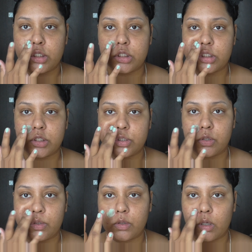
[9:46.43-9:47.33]
just
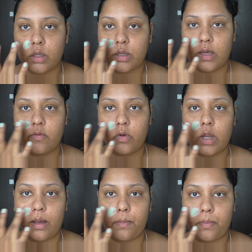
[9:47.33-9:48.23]
to cover
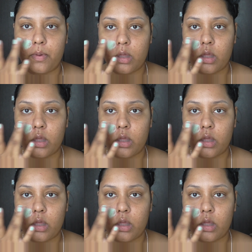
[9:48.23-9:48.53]
up